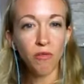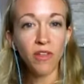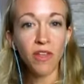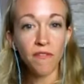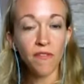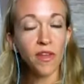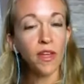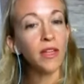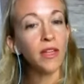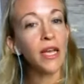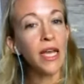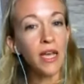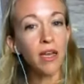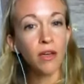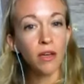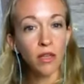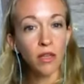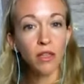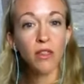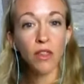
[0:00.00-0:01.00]
feel like
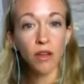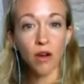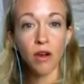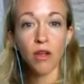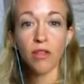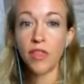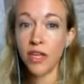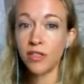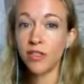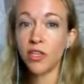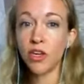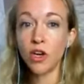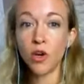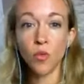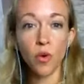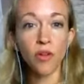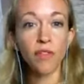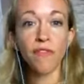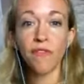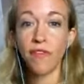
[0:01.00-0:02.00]
there are things that are
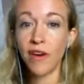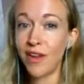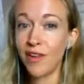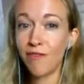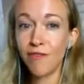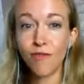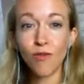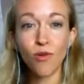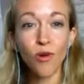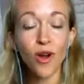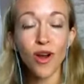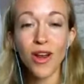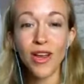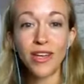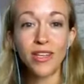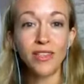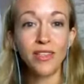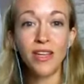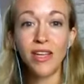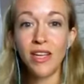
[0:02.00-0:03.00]
worth fighting for
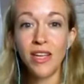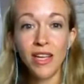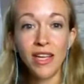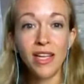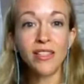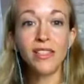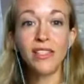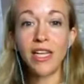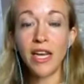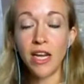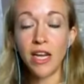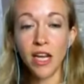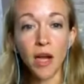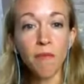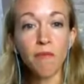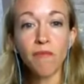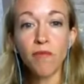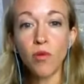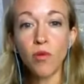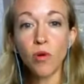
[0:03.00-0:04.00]
and standing
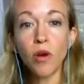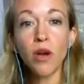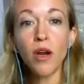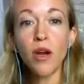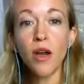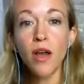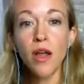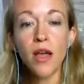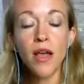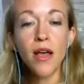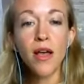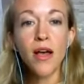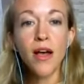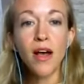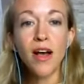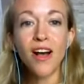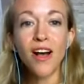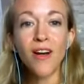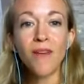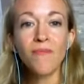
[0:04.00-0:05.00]
up for,
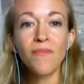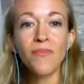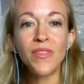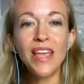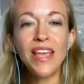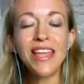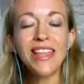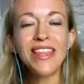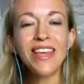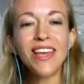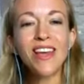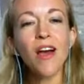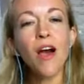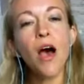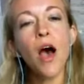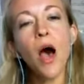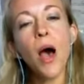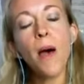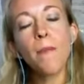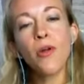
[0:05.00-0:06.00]
the
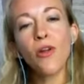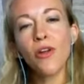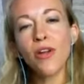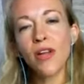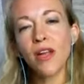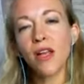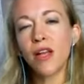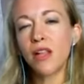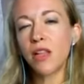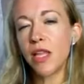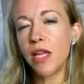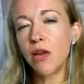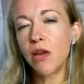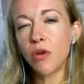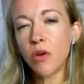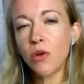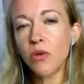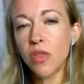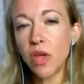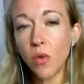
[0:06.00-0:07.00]
calmer and
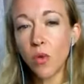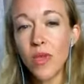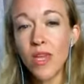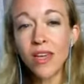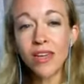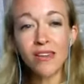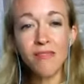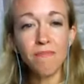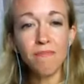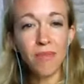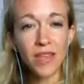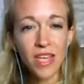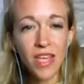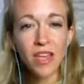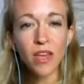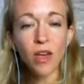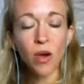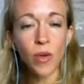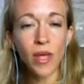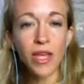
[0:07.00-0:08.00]
clearer that we can be
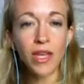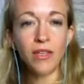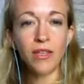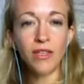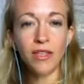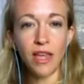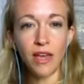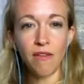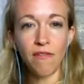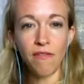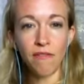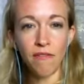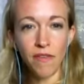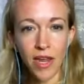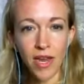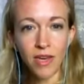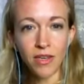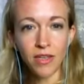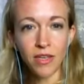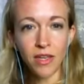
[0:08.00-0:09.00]
going into that
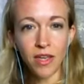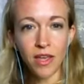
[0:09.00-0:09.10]
fight,